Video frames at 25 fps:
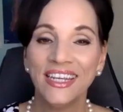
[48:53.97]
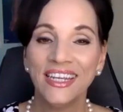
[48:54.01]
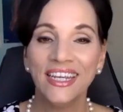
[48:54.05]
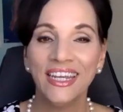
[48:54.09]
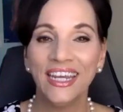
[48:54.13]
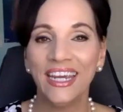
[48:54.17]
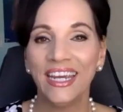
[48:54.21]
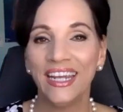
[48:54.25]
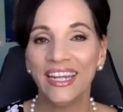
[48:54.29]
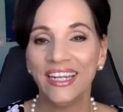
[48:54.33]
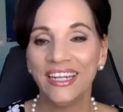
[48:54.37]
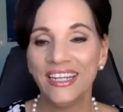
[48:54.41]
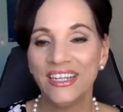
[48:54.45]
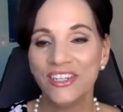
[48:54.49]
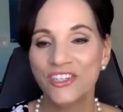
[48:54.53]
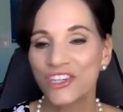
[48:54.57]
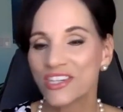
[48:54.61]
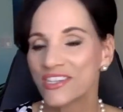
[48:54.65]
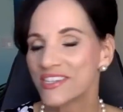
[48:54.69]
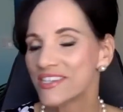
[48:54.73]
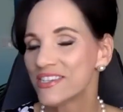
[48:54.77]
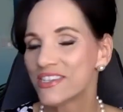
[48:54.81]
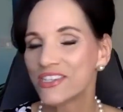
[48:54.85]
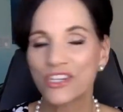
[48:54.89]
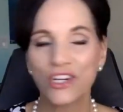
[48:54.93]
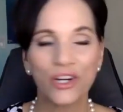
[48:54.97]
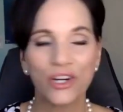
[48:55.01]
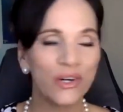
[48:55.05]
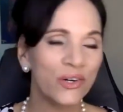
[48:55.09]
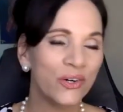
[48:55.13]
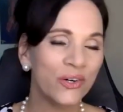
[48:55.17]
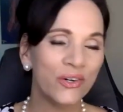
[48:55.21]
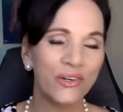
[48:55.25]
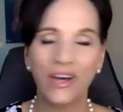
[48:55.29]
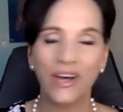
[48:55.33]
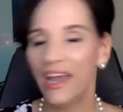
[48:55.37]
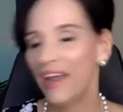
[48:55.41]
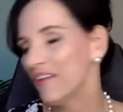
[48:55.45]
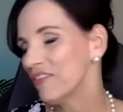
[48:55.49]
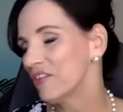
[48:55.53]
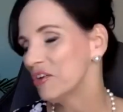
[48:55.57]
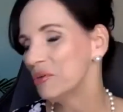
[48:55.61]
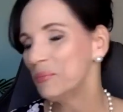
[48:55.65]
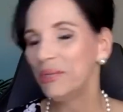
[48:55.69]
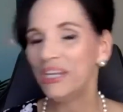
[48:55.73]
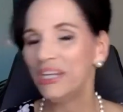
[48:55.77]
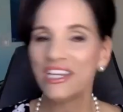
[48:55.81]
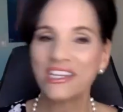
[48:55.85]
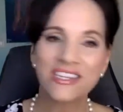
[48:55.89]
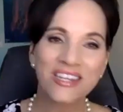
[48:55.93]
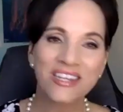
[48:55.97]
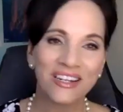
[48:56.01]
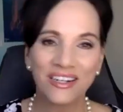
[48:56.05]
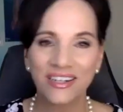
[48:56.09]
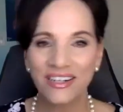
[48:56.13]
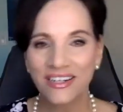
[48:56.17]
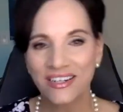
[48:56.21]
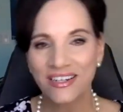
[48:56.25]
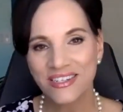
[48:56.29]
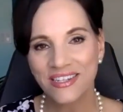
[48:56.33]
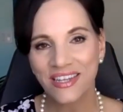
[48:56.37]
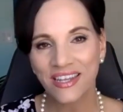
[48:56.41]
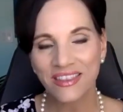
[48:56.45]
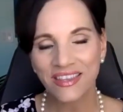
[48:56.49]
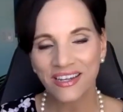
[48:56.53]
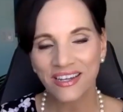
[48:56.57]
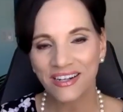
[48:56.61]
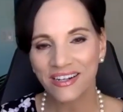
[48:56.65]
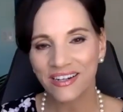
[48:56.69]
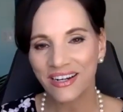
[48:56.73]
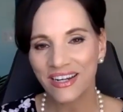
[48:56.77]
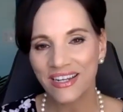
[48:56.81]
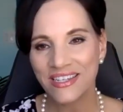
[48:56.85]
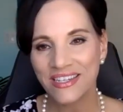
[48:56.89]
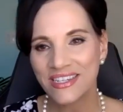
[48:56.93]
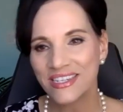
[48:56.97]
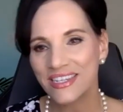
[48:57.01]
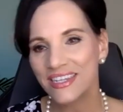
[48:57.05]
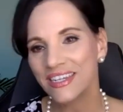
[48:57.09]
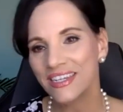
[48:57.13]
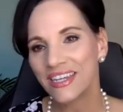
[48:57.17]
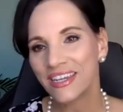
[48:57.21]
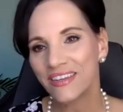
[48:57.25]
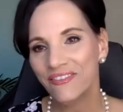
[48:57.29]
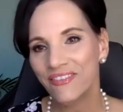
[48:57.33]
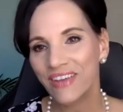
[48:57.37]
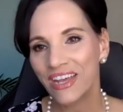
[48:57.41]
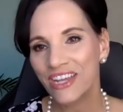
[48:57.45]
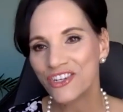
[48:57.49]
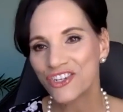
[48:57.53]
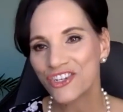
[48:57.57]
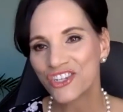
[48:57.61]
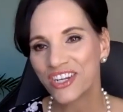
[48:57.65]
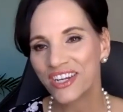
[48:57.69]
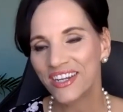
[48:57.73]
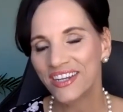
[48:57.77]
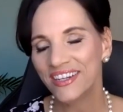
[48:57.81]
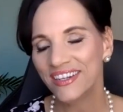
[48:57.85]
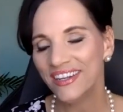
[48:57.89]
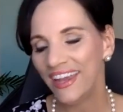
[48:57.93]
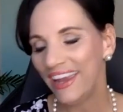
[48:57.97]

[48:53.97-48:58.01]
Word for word: and he just stole everybody's hearts at the R N C convention.